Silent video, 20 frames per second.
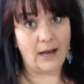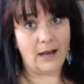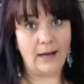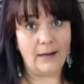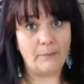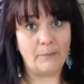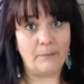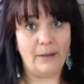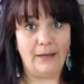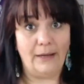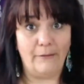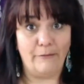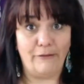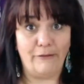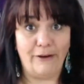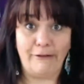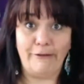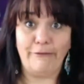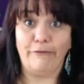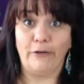I'm
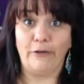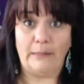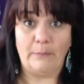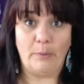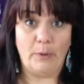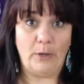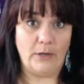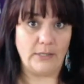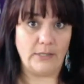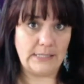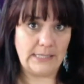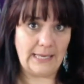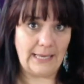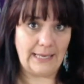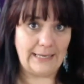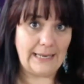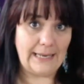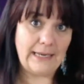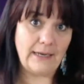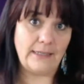very fully booked
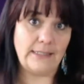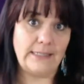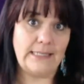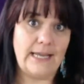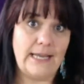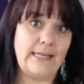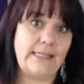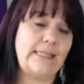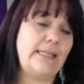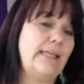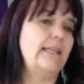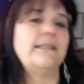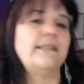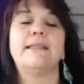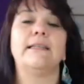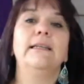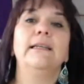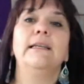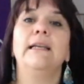and inundated.